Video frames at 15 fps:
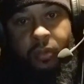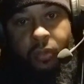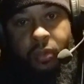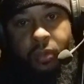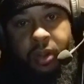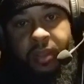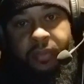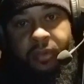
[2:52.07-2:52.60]

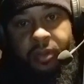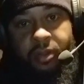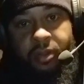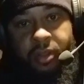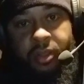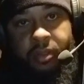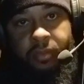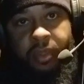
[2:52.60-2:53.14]
Whatever
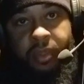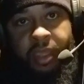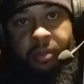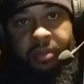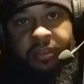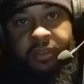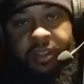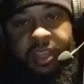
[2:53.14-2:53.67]

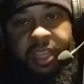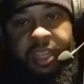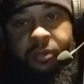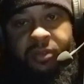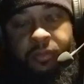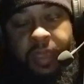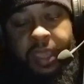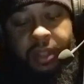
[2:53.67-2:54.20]
image that he
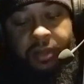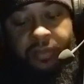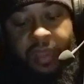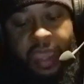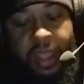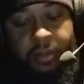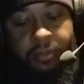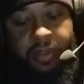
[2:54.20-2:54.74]
was making of
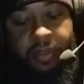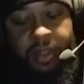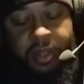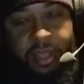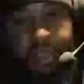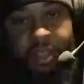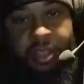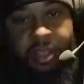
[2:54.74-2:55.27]
Adam and
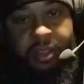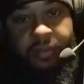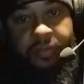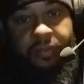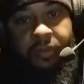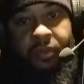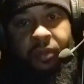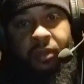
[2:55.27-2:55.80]

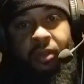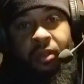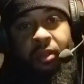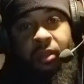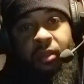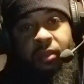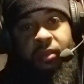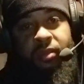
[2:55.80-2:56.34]
Eve,
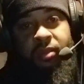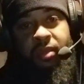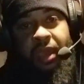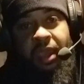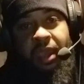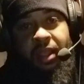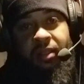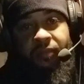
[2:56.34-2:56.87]

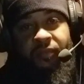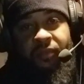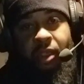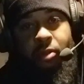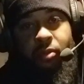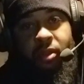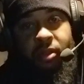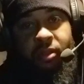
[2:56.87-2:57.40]
that
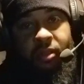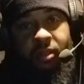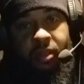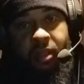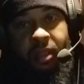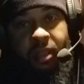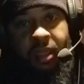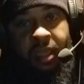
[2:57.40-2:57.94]
very
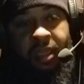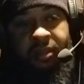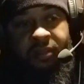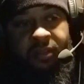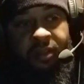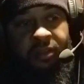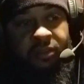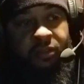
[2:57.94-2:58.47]

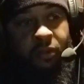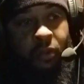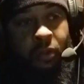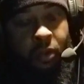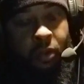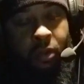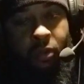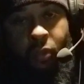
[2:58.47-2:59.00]
essence
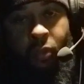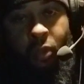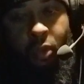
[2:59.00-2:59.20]
or